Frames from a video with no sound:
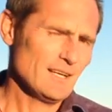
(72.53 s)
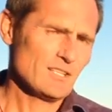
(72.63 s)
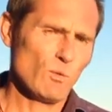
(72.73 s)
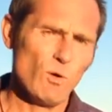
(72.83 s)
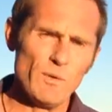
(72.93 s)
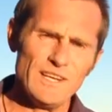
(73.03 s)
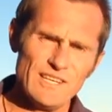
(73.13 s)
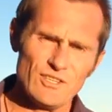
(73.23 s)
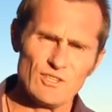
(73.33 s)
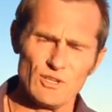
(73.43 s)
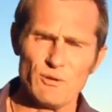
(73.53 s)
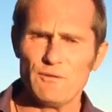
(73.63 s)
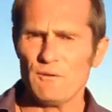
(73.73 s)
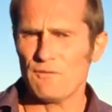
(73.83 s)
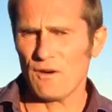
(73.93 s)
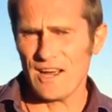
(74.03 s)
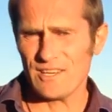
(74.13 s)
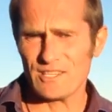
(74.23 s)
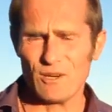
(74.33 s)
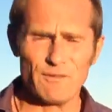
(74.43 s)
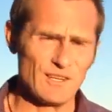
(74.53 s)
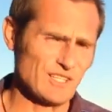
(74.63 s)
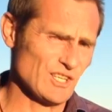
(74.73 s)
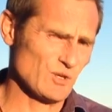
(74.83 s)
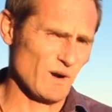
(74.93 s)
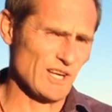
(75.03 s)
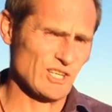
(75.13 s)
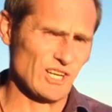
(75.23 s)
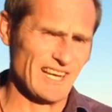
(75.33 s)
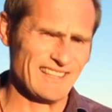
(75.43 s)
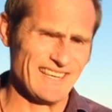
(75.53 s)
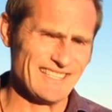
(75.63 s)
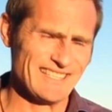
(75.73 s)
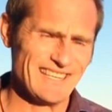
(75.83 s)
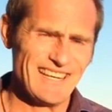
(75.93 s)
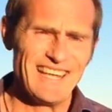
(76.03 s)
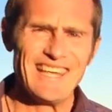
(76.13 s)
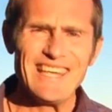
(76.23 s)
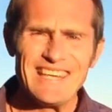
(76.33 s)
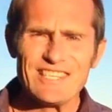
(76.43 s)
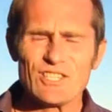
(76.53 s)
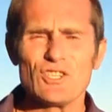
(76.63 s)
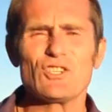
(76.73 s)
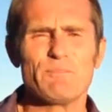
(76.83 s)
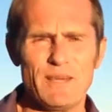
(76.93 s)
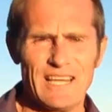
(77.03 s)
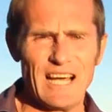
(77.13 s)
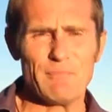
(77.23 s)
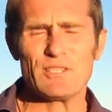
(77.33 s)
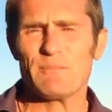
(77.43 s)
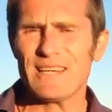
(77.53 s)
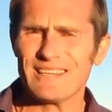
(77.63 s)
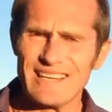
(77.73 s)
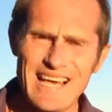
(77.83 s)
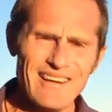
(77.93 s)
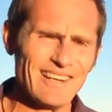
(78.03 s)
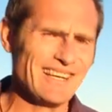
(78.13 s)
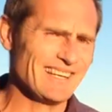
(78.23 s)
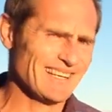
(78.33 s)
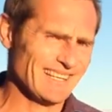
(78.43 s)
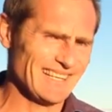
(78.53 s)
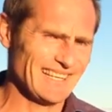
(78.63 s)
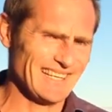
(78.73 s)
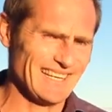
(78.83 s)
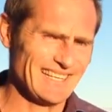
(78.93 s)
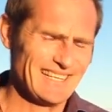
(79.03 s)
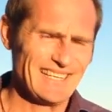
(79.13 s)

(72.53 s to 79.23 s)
So what we need to do if you find yourself in a situation like this is to speak up, speak loudly and clearly.